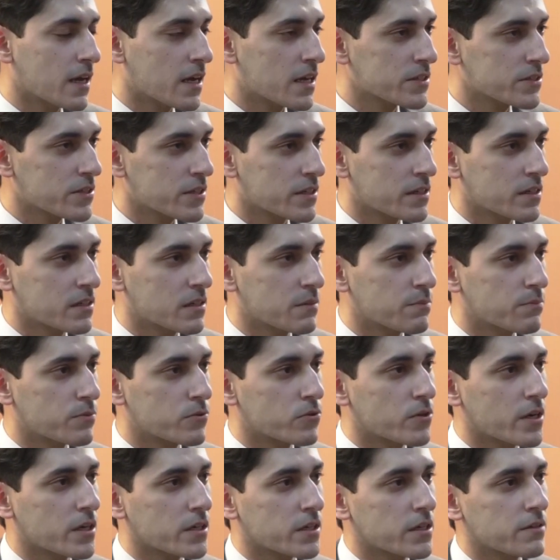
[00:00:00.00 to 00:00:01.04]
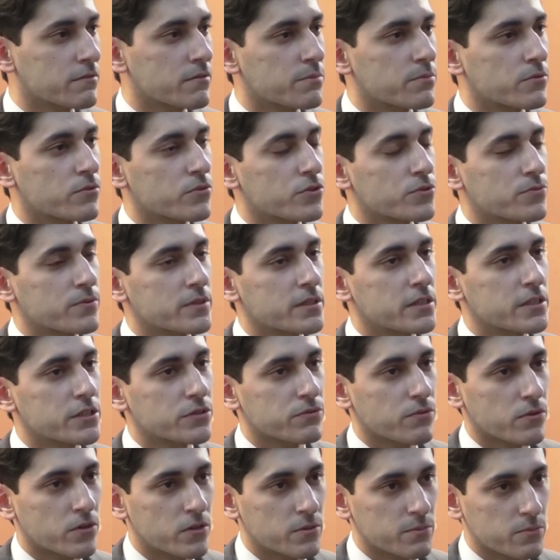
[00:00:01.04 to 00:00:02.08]
has taken a proactive approach with its
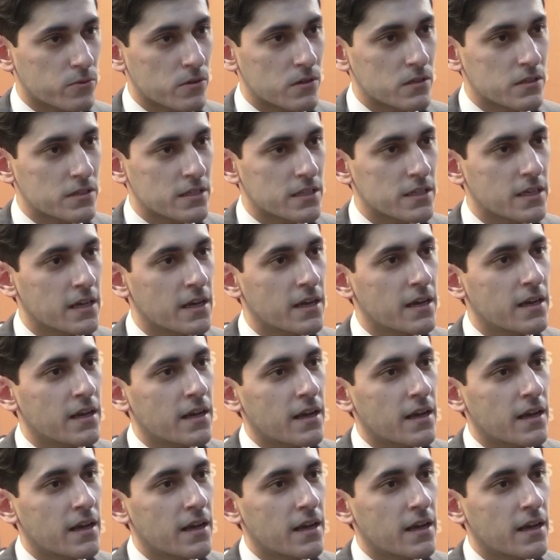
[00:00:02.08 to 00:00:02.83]
foreign policy,